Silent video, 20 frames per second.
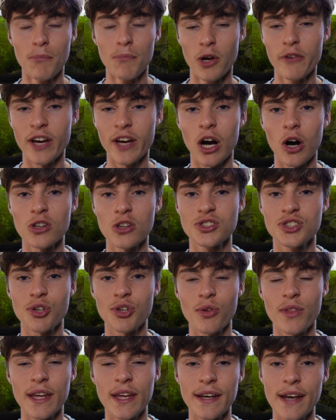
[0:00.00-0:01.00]
Moving on
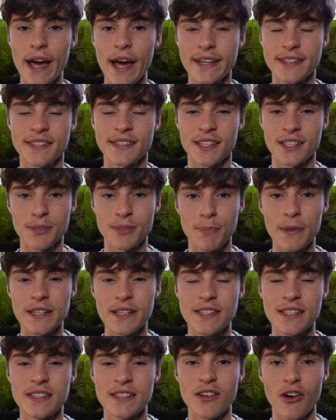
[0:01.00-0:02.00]
to the next
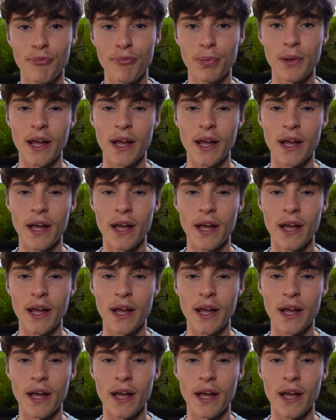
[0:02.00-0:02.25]
species of